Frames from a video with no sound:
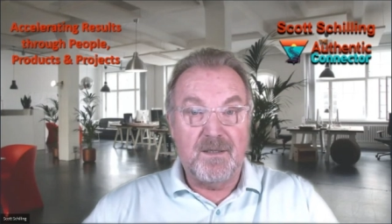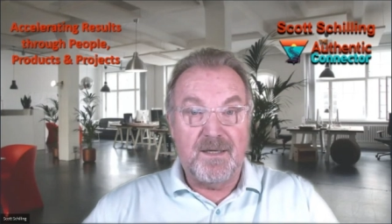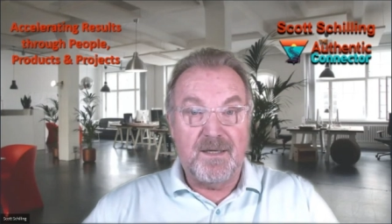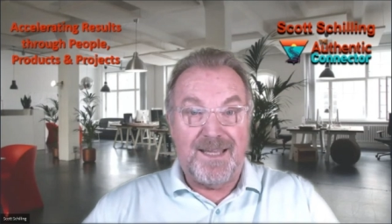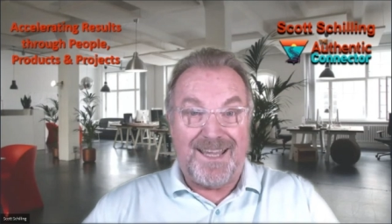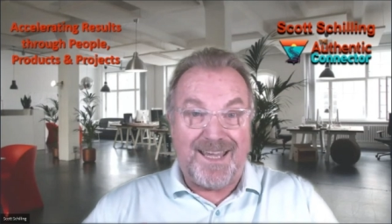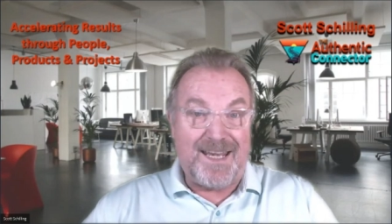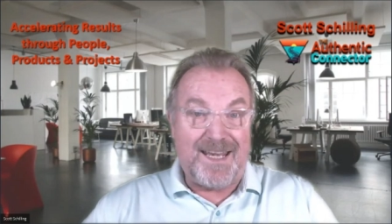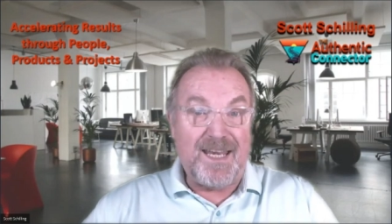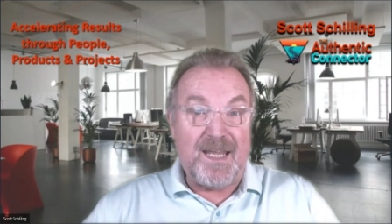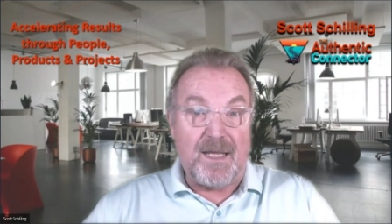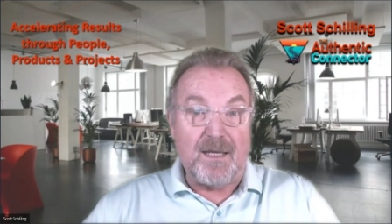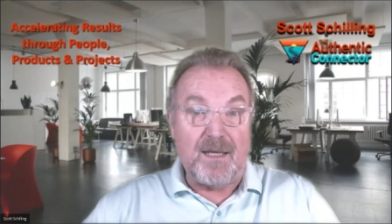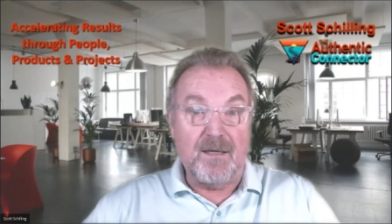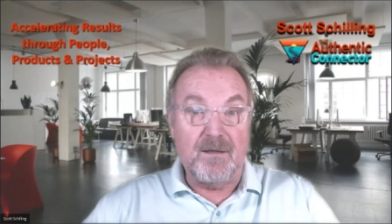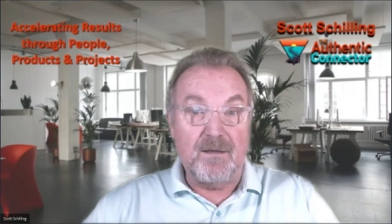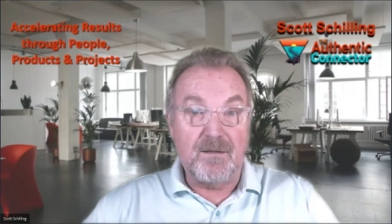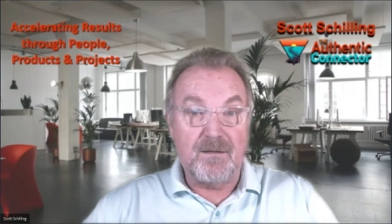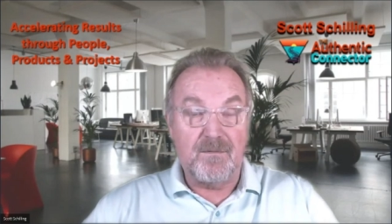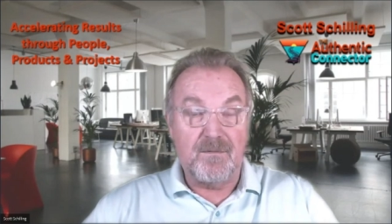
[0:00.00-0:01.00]
heady
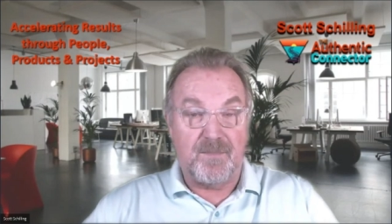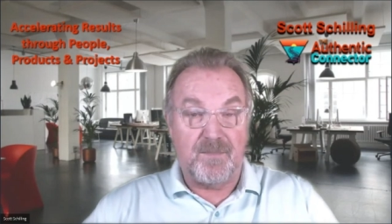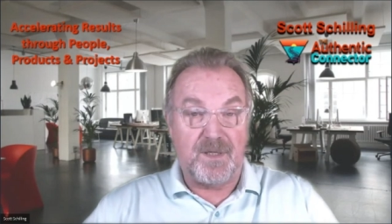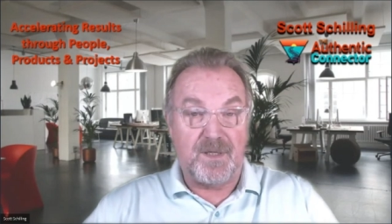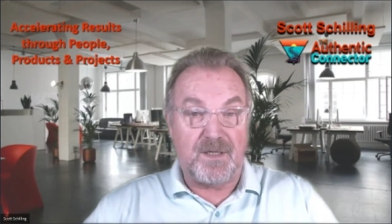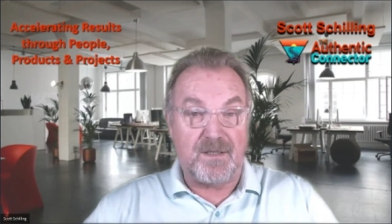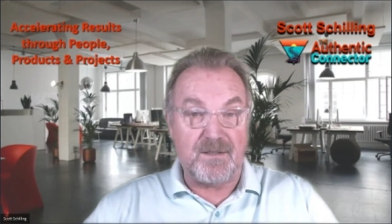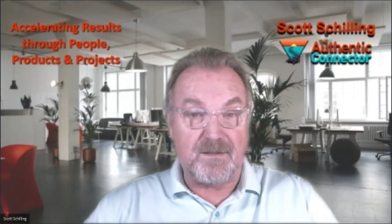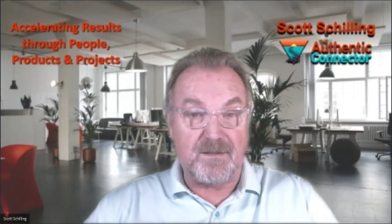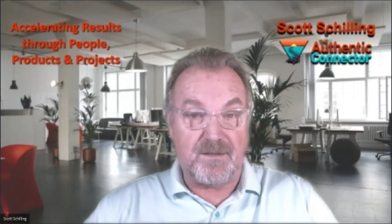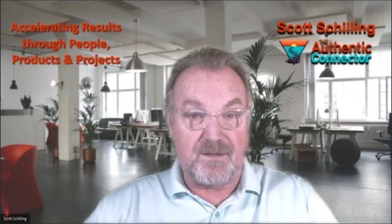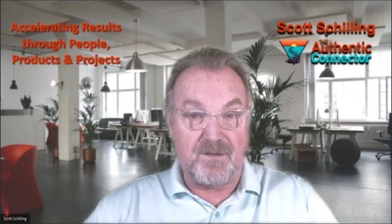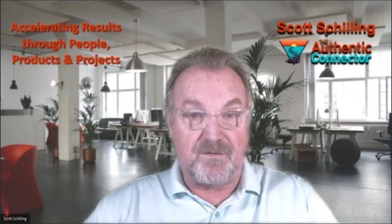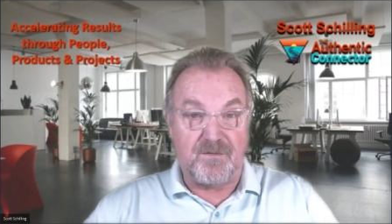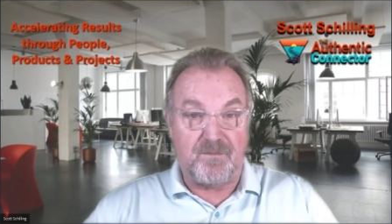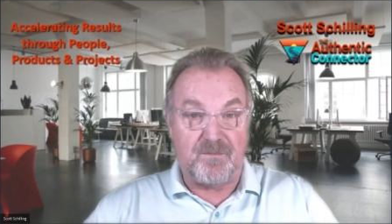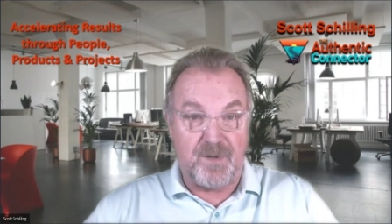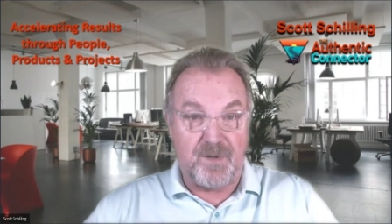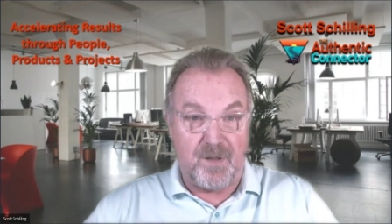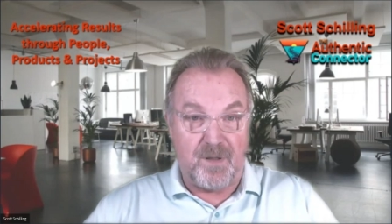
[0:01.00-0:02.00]
because you've
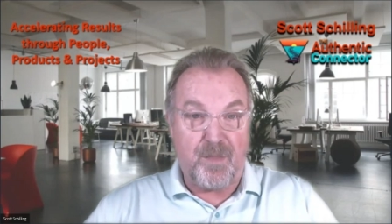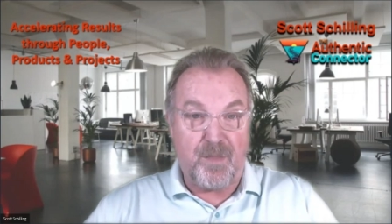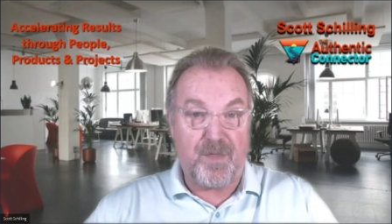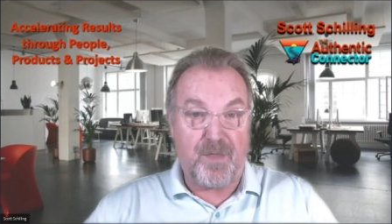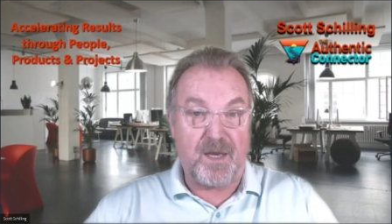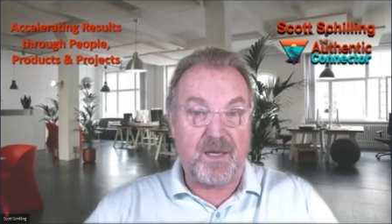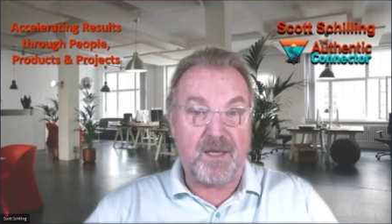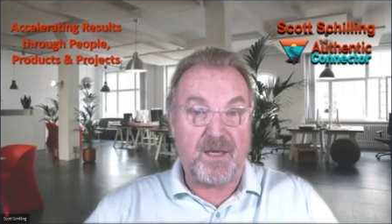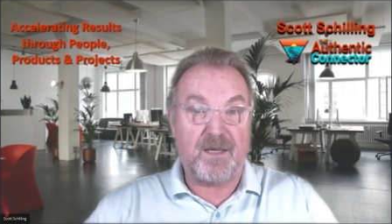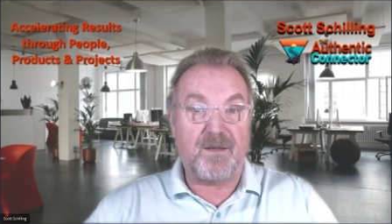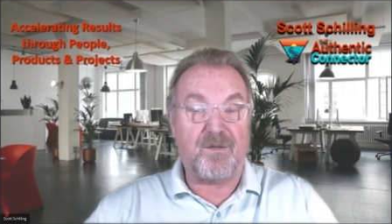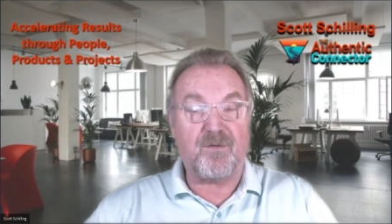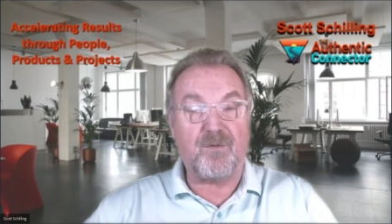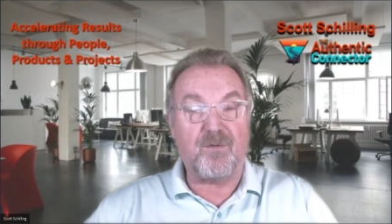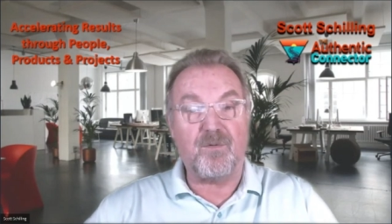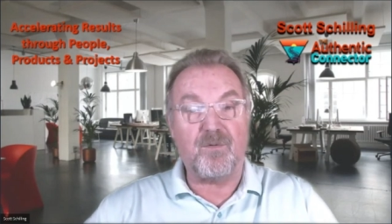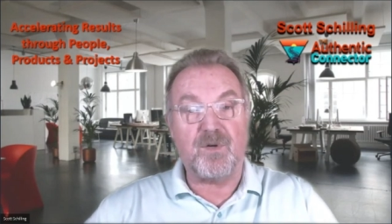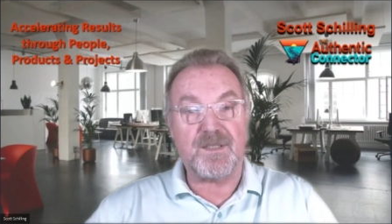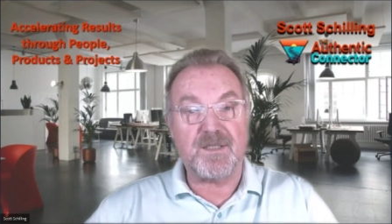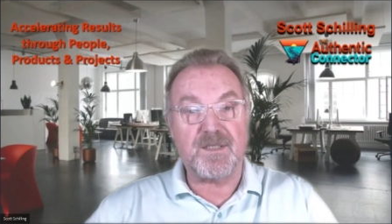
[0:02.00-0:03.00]
been thinking through
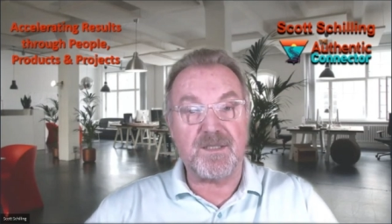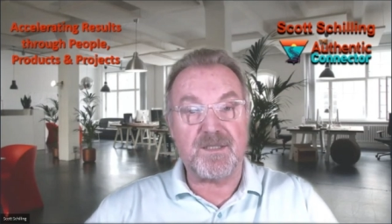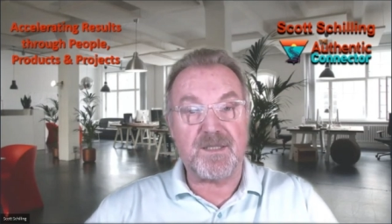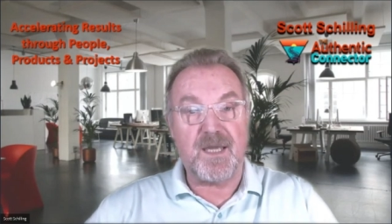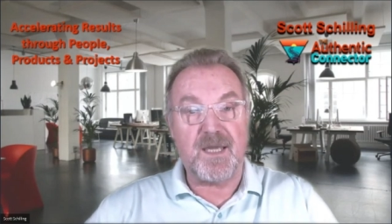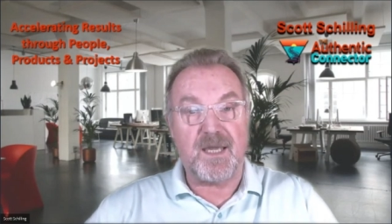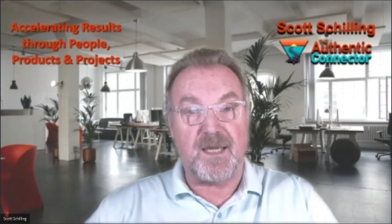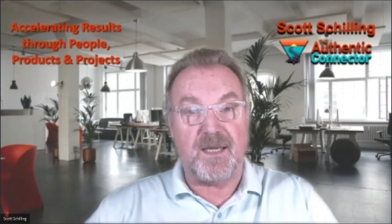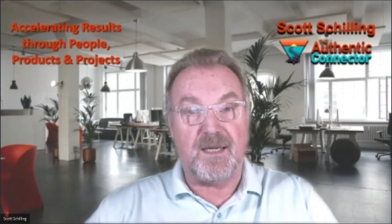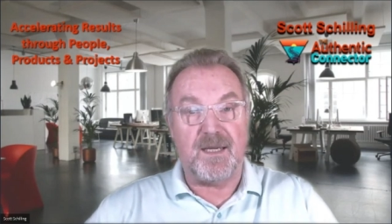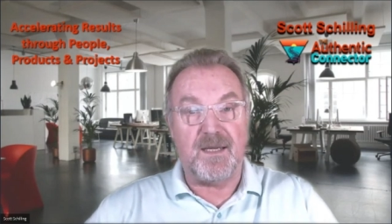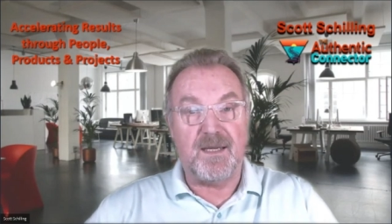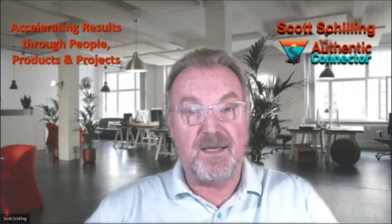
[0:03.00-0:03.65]
what to say.